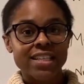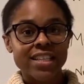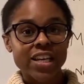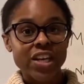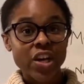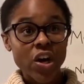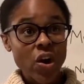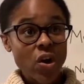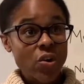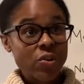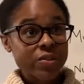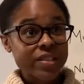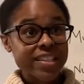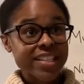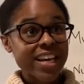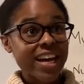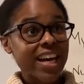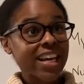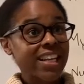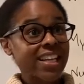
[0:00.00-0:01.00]
go
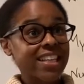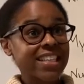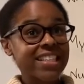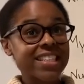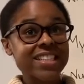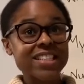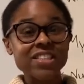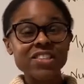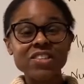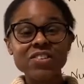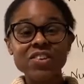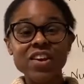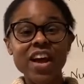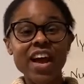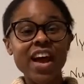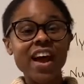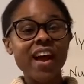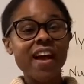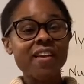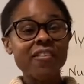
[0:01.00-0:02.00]
tell it to
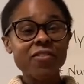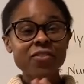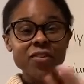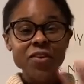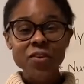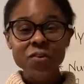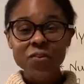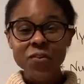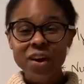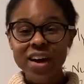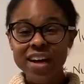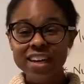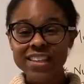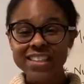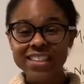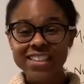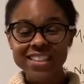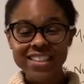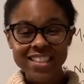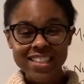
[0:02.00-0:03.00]

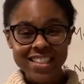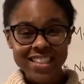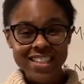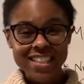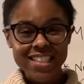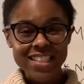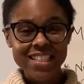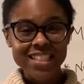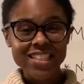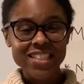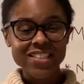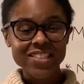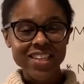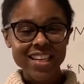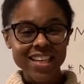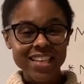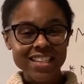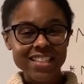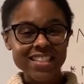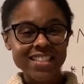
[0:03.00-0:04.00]
everyone. Jesus
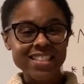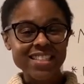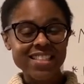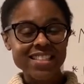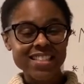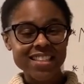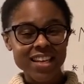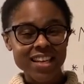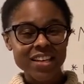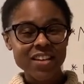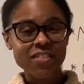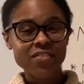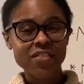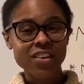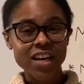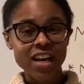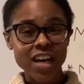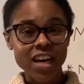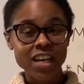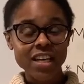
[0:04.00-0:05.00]
Christ, the Son of
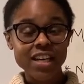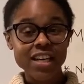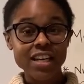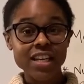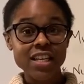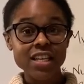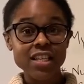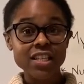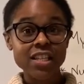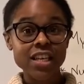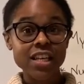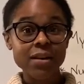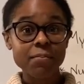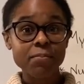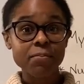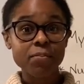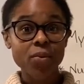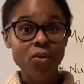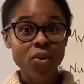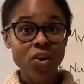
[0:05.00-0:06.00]
God, is
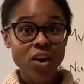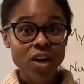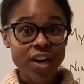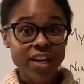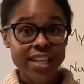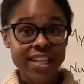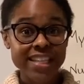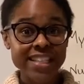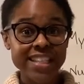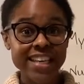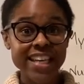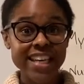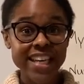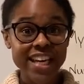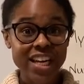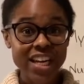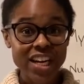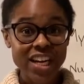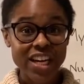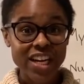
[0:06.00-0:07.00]
born. He's
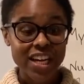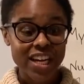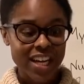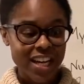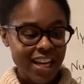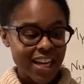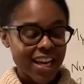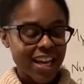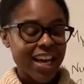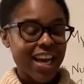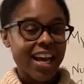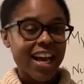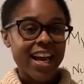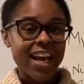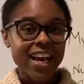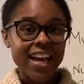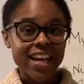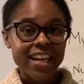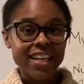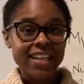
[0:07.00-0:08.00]
here.
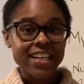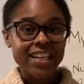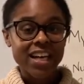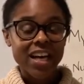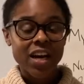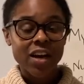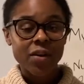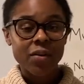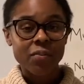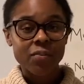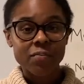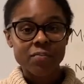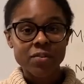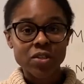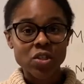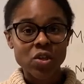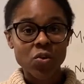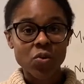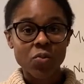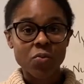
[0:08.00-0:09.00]
And um,
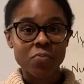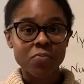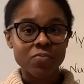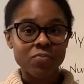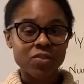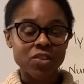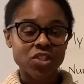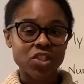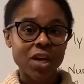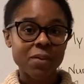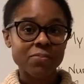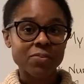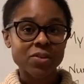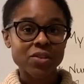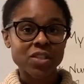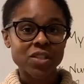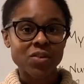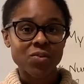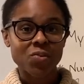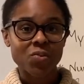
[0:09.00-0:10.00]
so
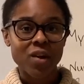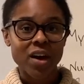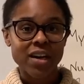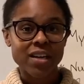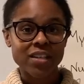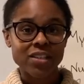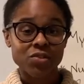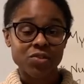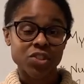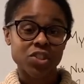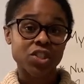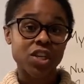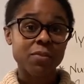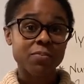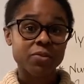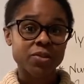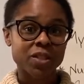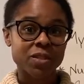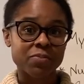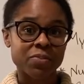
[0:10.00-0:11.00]
shepherds and why it was
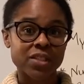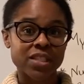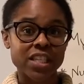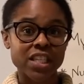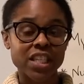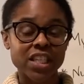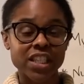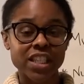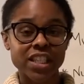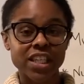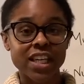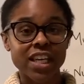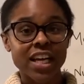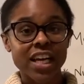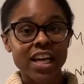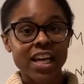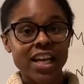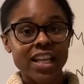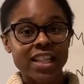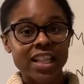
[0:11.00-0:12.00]
shepherds in particular,
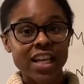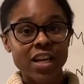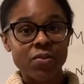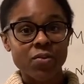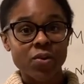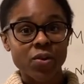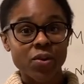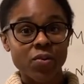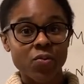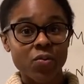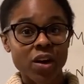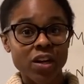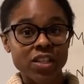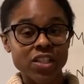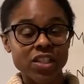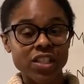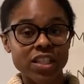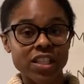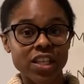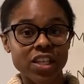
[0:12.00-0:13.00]
they were
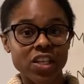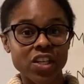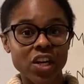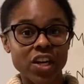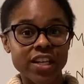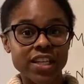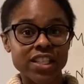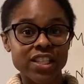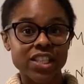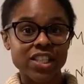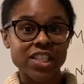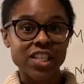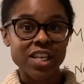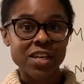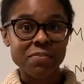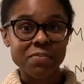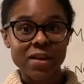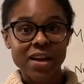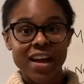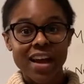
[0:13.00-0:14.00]
watching and guarding
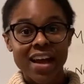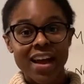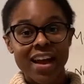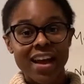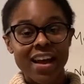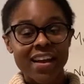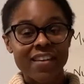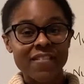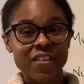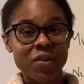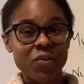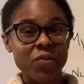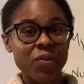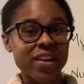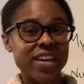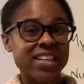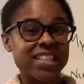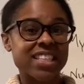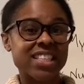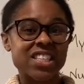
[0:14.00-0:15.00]
sheep, and they
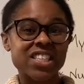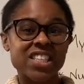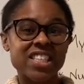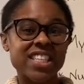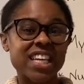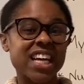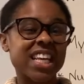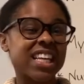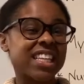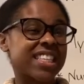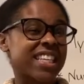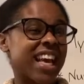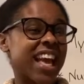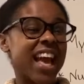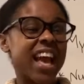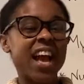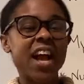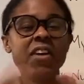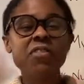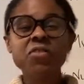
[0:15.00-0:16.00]
wanted to just tell it to
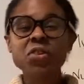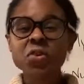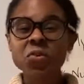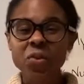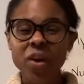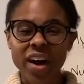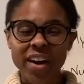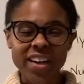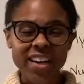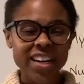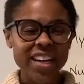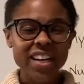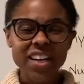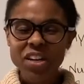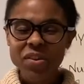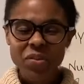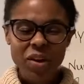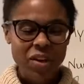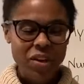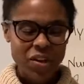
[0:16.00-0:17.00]
everyone,
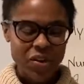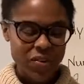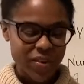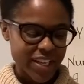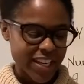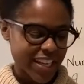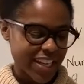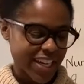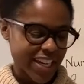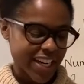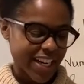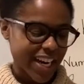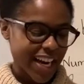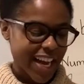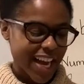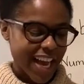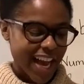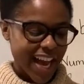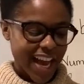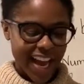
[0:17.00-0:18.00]
anyone who would hear.
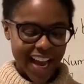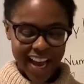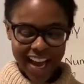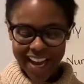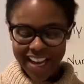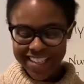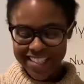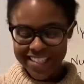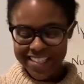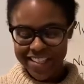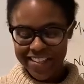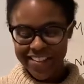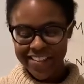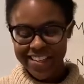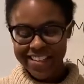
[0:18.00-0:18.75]
And so